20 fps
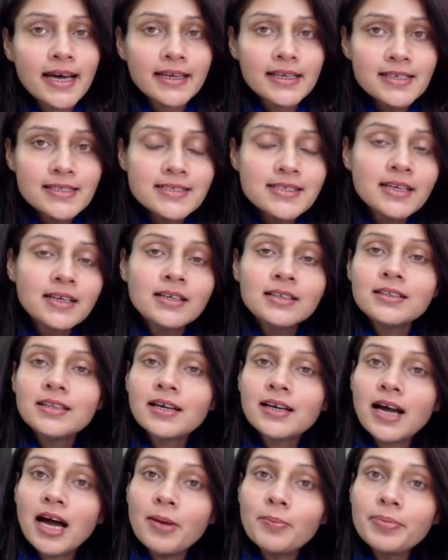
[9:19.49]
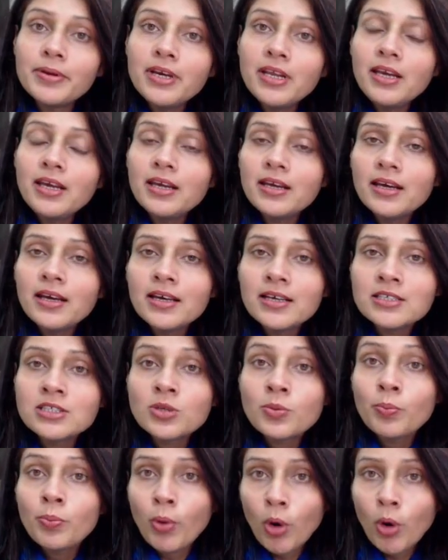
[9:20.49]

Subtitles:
That is, the company is